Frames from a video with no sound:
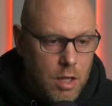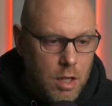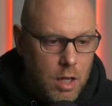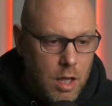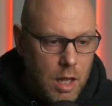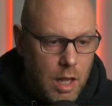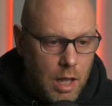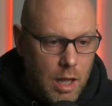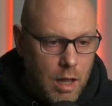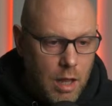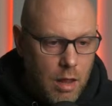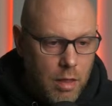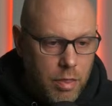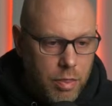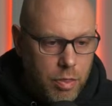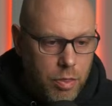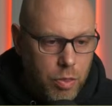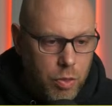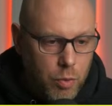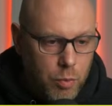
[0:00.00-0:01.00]

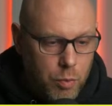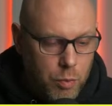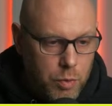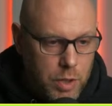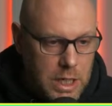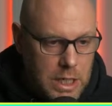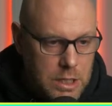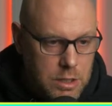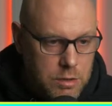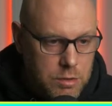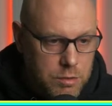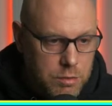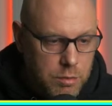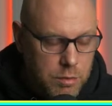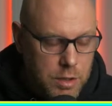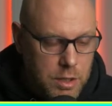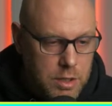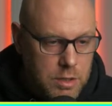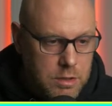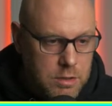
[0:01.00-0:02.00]
3
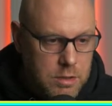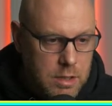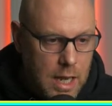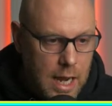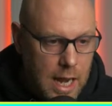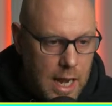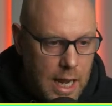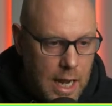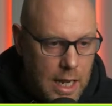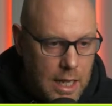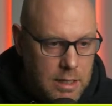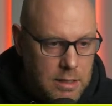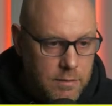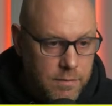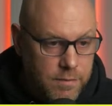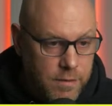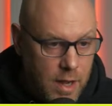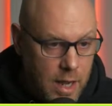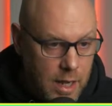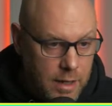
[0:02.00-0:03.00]
destroyers, and
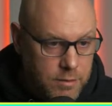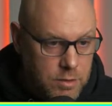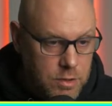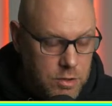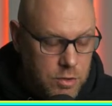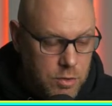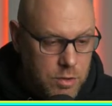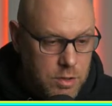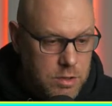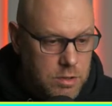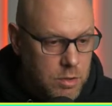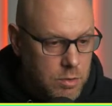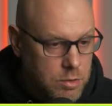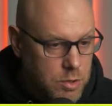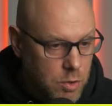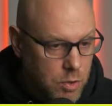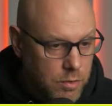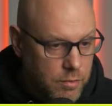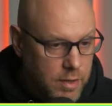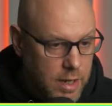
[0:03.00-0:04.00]
5 destroyers, so a
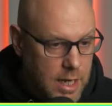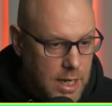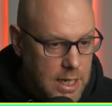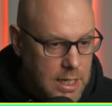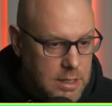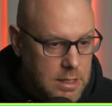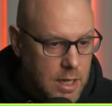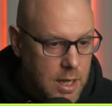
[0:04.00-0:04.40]
total of 8,